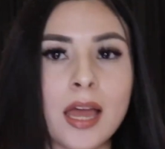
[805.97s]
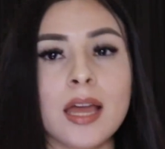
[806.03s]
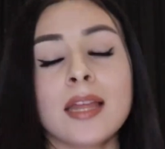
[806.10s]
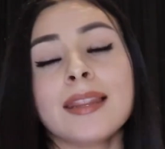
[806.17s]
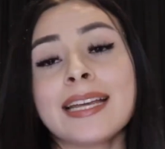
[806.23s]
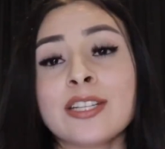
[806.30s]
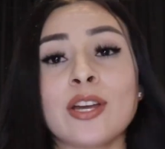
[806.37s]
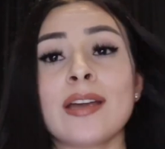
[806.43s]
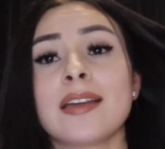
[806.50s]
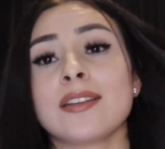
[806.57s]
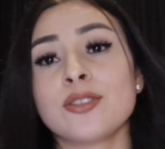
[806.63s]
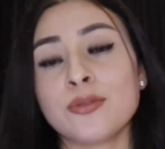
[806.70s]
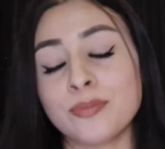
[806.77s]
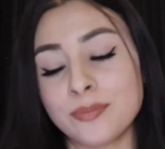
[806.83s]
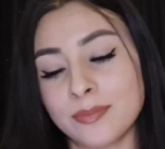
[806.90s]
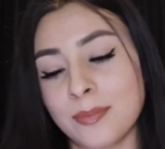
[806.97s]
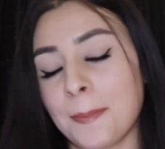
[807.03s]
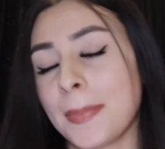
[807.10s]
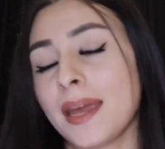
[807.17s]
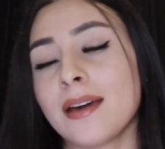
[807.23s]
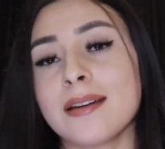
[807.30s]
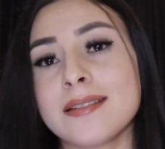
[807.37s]
That's all I can do
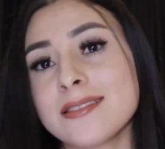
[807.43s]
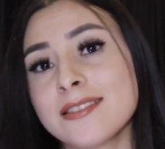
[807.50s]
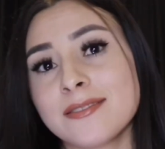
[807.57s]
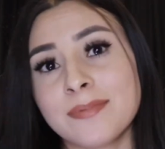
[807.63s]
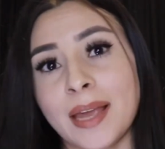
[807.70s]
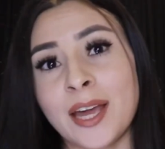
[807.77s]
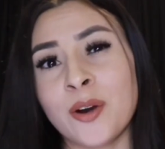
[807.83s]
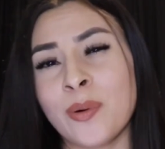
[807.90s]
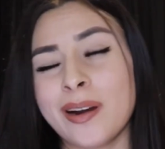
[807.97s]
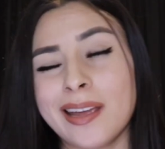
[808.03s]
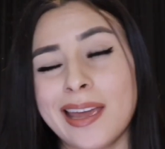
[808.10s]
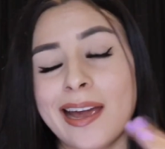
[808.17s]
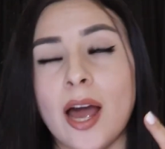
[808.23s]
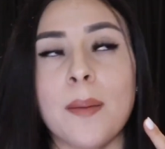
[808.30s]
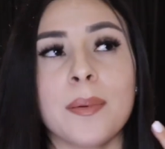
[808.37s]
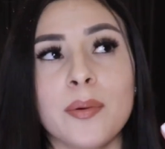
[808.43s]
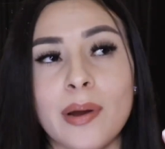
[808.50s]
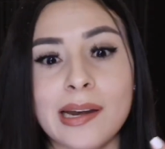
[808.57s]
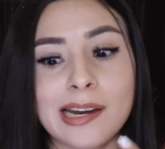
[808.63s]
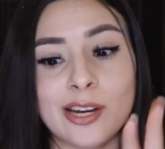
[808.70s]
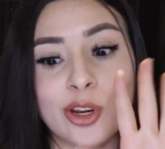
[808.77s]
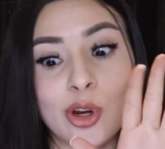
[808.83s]
because I don't want to get
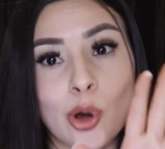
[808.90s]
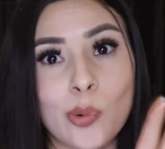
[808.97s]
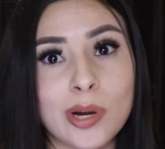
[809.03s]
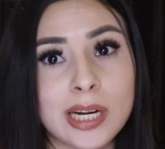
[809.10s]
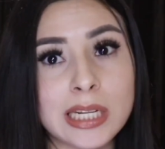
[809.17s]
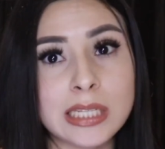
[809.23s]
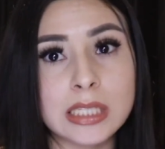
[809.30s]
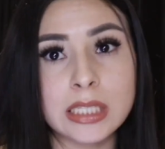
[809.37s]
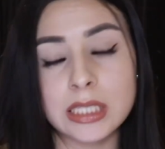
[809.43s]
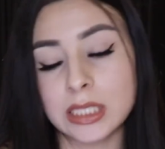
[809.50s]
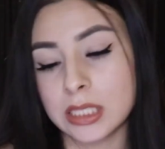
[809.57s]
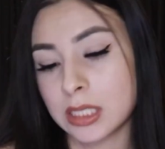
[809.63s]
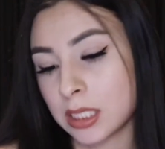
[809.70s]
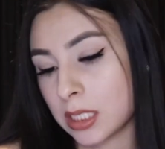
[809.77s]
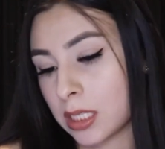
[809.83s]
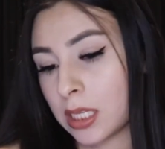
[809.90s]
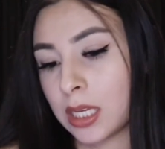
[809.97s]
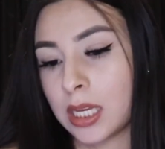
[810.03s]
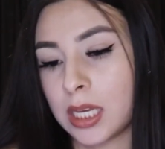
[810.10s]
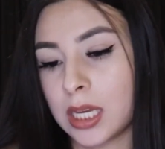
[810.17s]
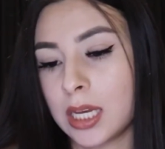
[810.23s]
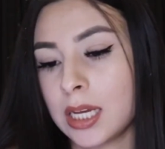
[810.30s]
copyrighted. You know what it is.
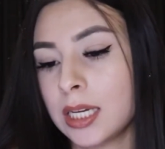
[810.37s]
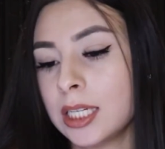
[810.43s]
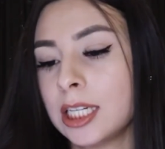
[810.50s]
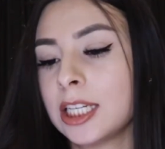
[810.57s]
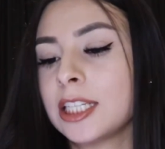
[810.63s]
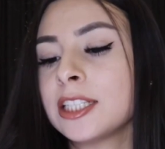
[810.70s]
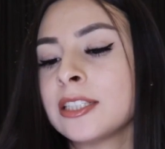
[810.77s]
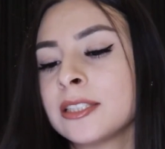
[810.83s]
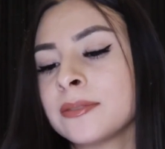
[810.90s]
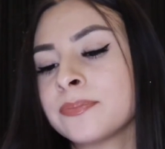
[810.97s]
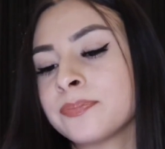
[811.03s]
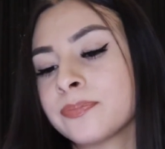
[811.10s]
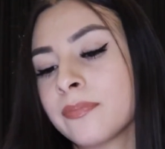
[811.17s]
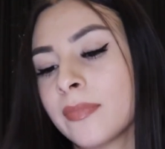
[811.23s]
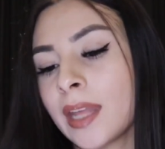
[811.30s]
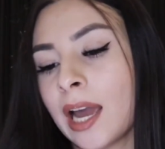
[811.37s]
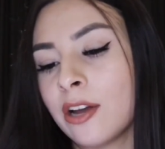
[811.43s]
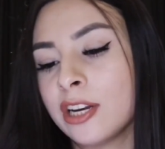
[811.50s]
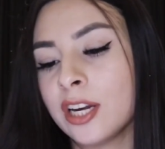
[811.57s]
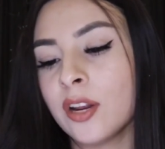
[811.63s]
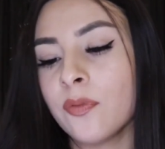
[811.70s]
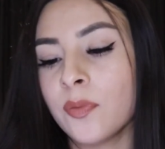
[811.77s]
How
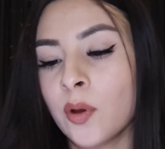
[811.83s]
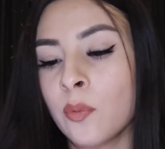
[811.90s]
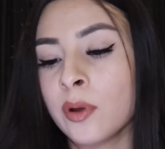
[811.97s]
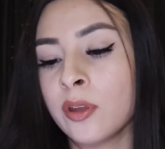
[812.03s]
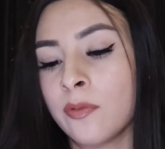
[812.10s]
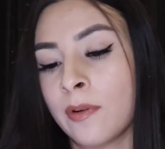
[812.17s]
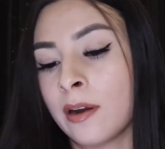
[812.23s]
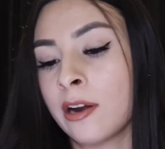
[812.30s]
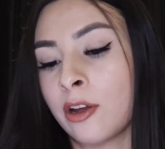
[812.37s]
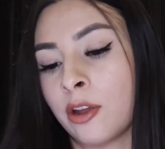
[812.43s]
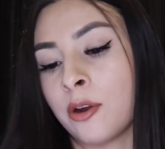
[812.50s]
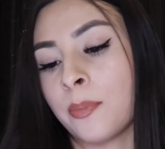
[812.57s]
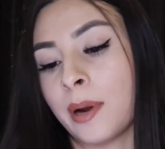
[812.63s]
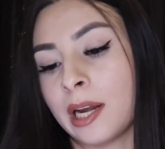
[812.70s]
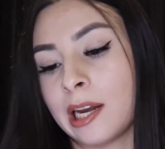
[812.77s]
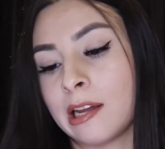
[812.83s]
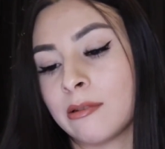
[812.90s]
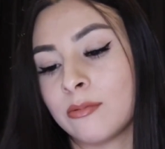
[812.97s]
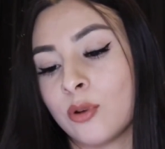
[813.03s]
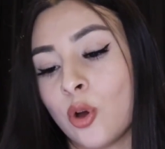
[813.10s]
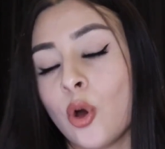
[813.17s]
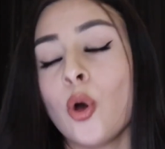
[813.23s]
did you feel when you found out you're pregnant?
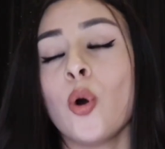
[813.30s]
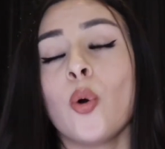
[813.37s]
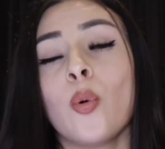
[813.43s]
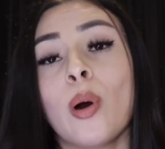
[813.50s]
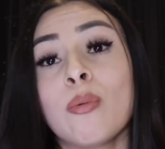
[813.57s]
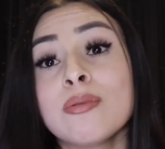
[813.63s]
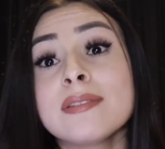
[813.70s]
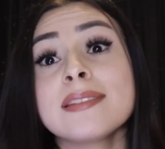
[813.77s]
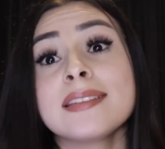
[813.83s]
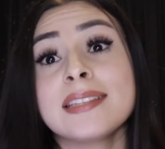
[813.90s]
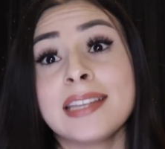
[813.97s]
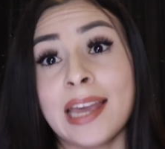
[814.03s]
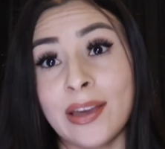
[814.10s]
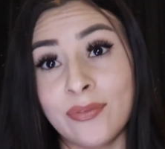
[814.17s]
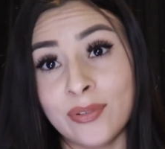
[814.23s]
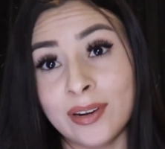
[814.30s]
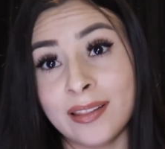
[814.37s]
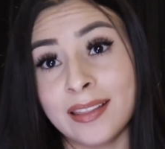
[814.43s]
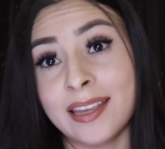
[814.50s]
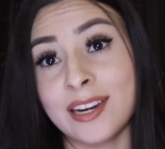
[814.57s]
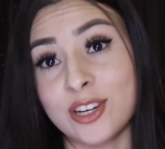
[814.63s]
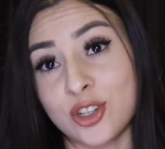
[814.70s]
Well, I was
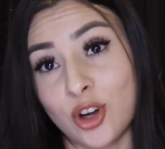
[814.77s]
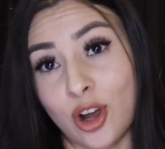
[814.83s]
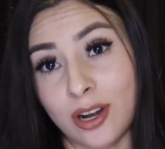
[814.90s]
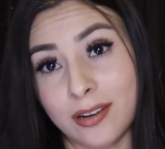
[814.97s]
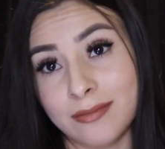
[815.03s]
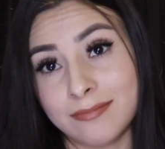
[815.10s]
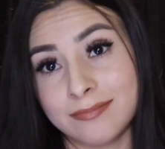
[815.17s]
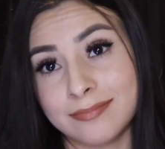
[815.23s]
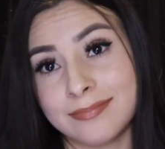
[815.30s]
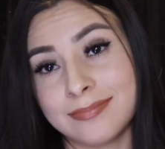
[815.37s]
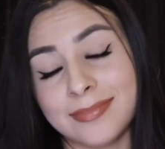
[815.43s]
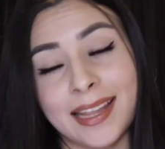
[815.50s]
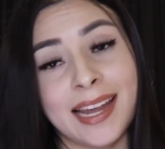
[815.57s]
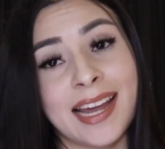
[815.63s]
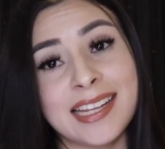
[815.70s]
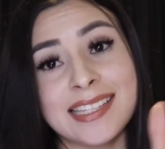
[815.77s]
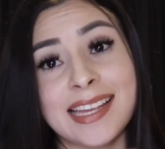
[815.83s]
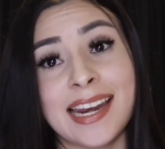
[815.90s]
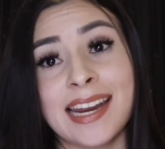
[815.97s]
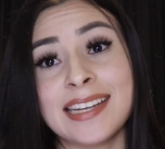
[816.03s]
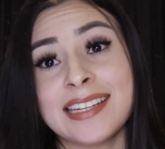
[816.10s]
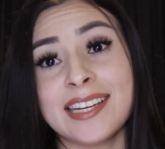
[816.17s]
definitely in a shock. Like I
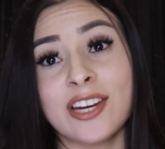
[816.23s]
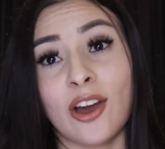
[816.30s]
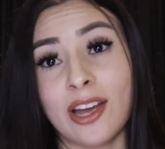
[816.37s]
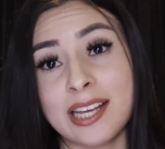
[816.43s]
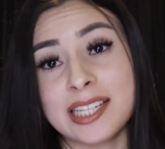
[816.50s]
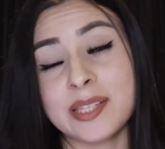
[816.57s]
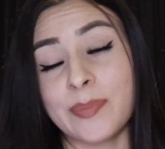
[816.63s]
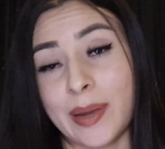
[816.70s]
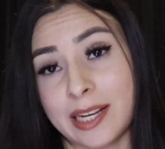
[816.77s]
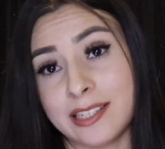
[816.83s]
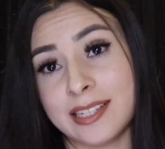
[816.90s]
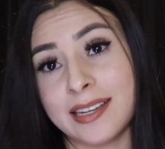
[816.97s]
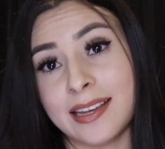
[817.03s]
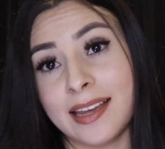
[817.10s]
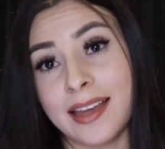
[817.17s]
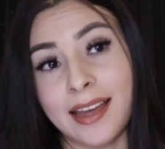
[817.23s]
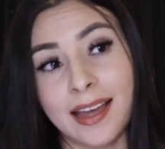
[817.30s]
said, I did not expect it.